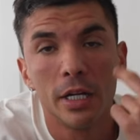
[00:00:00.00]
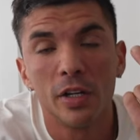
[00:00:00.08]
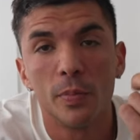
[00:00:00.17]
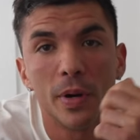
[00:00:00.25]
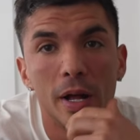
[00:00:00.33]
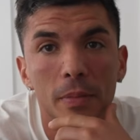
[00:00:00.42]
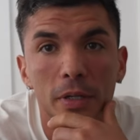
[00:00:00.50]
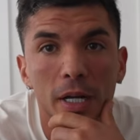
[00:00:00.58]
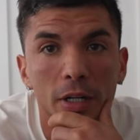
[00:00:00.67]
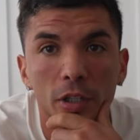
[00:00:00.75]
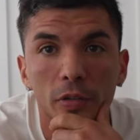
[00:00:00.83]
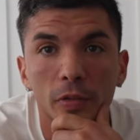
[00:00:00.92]
You probably,
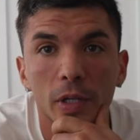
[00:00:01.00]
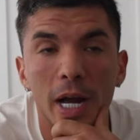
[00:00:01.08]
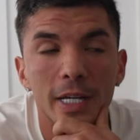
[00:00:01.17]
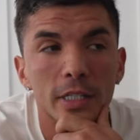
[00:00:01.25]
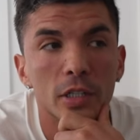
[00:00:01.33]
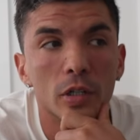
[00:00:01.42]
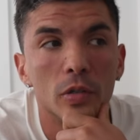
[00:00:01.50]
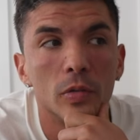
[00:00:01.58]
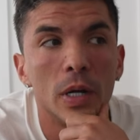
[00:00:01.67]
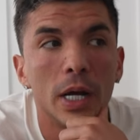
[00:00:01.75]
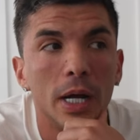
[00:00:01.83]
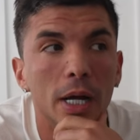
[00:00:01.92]
a lot of you guys
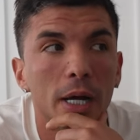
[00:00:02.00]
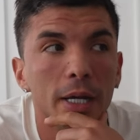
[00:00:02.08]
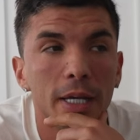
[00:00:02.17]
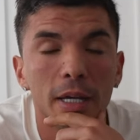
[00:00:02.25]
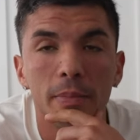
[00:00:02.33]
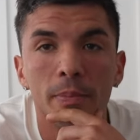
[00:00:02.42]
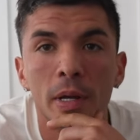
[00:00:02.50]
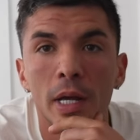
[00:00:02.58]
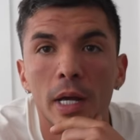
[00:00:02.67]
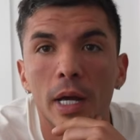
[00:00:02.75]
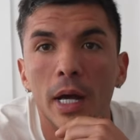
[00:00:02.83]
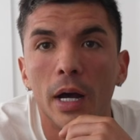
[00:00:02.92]
know uh, him.
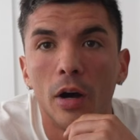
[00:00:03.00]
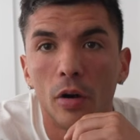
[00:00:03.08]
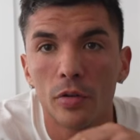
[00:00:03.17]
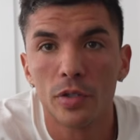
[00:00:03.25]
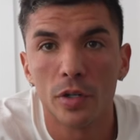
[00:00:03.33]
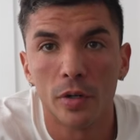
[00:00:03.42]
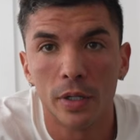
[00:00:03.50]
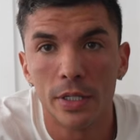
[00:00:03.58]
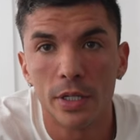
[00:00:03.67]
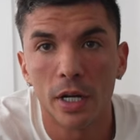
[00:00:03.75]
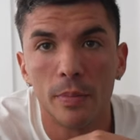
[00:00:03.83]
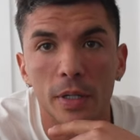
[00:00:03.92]
Also,
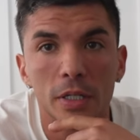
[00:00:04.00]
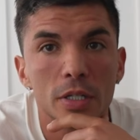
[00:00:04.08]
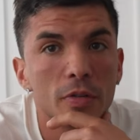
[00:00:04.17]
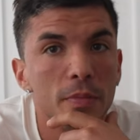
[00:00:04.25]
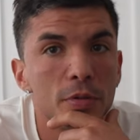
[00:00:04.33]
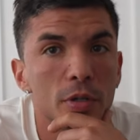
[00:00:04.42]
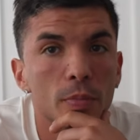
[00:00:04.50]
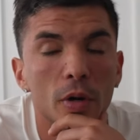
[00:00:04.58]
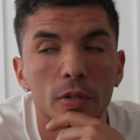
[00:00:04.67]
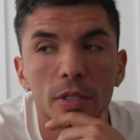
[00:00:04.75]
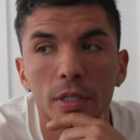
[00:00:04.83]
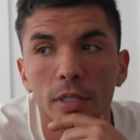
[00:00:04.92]
it's gonna be in the description
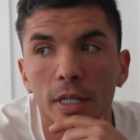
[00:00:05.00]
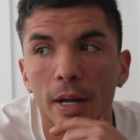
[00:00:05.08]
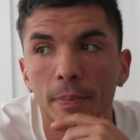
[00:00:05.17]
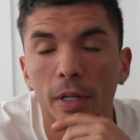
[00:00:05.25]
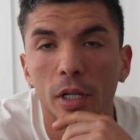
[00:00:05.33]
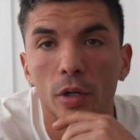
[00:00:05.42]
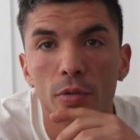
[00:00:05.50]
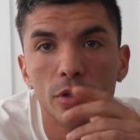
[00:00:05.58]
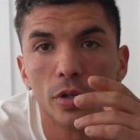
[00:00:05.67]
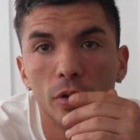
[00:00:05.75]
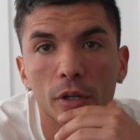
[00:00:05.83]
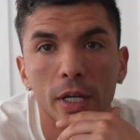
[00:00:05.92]
box down below,
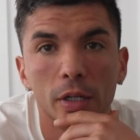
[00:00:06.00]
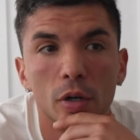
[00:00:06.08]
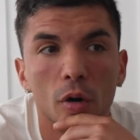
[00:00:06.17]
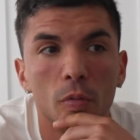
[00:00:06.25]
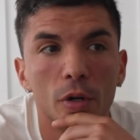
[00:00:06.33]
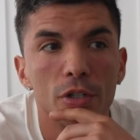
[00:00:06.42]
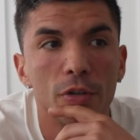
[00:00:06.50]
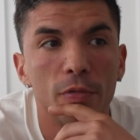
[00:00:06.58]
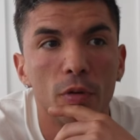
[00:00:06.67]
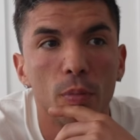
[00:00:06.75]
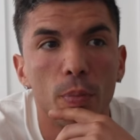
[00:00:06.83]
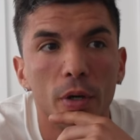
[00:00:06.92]
so you can go watch the
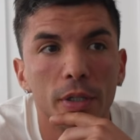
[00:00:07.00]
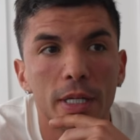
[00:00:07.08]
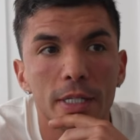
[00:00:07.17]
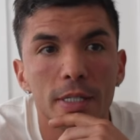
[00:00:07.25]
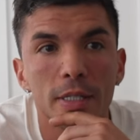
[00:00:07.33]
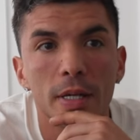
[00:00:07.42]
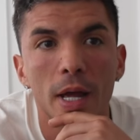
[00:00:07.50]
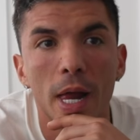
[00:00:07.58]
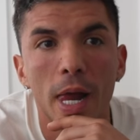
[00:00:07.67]
full podcast.